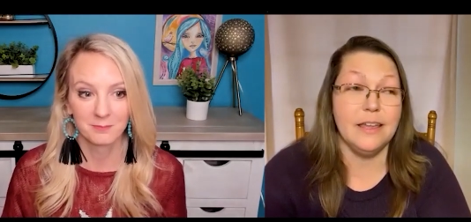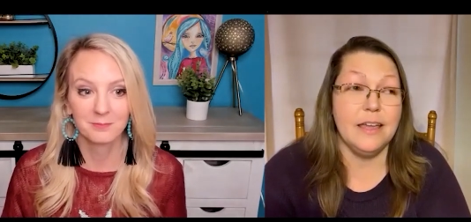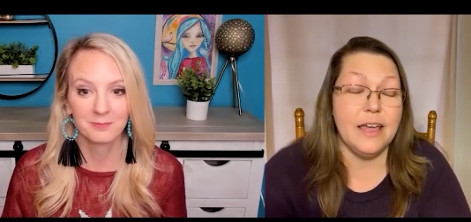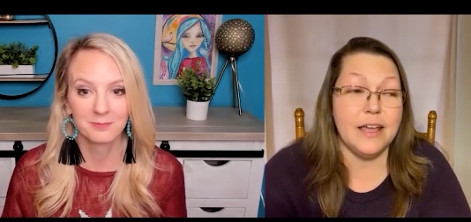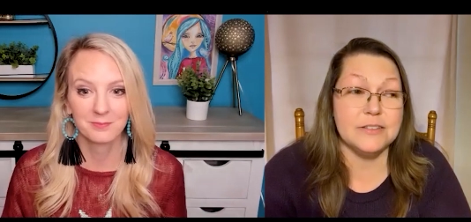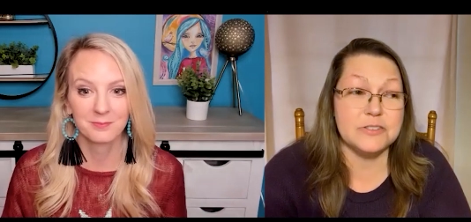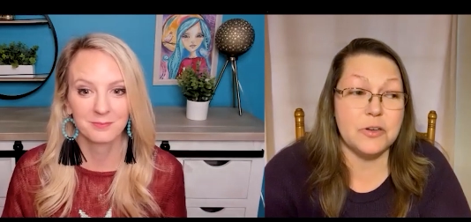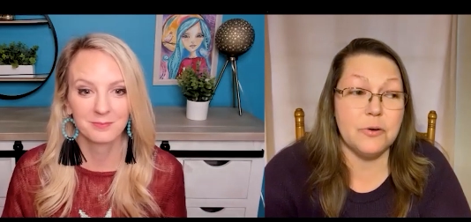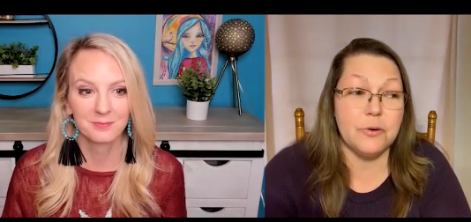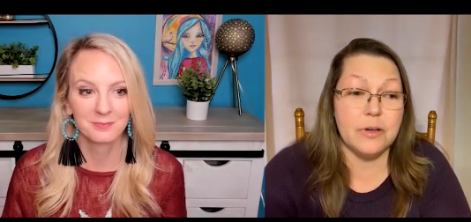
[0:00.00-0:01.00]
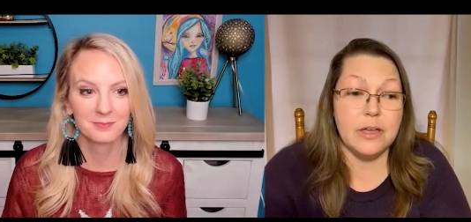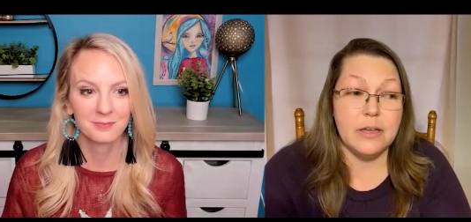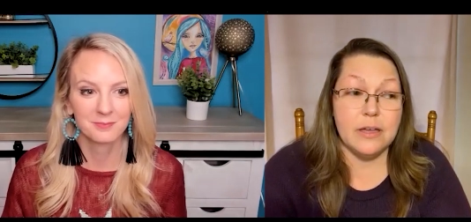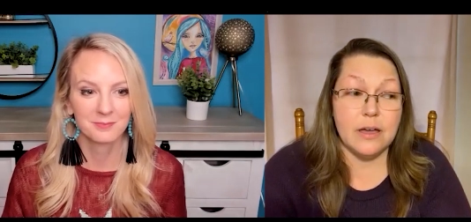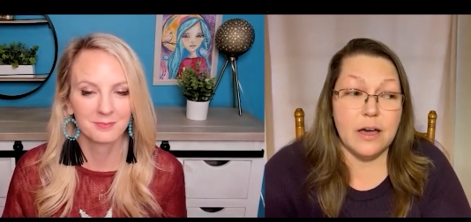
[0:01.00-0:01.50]
Speaker 1: Mm-hmm. And so
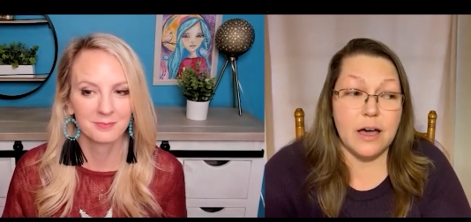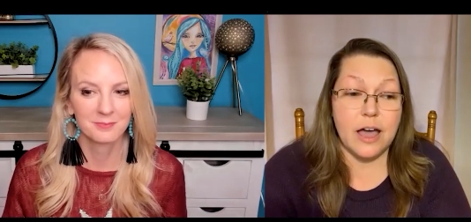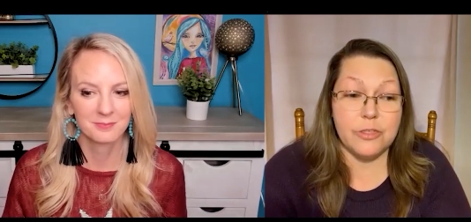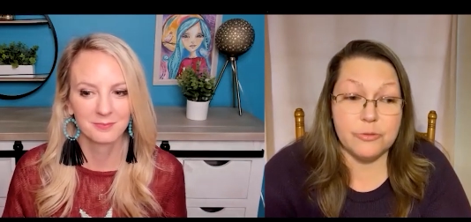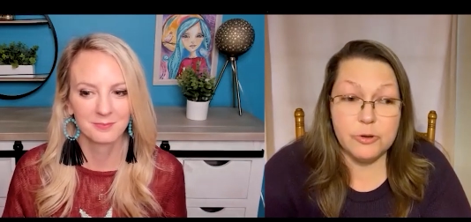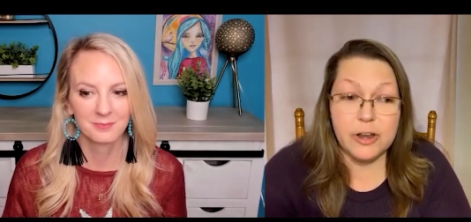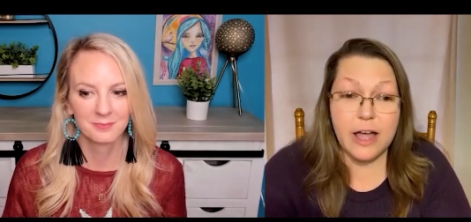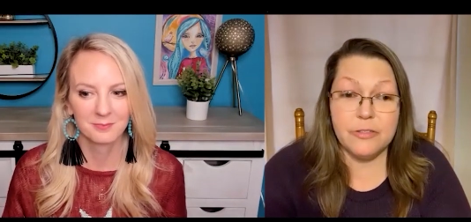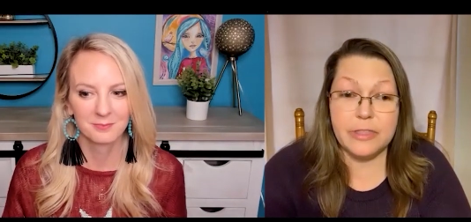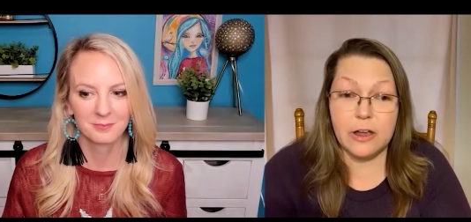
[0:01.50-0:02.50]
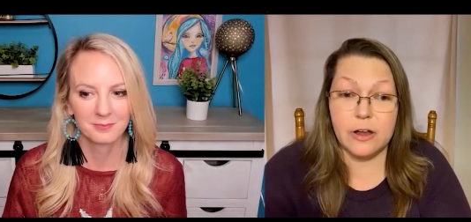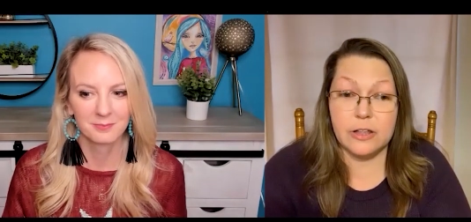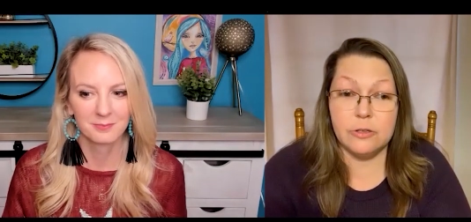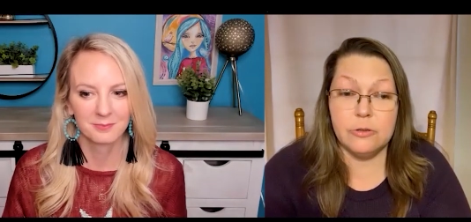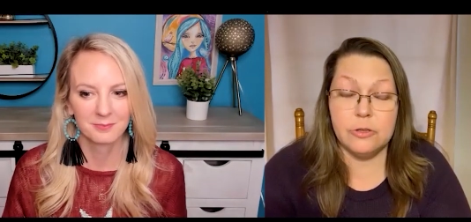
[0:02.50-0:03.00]
I threw it out there, and you,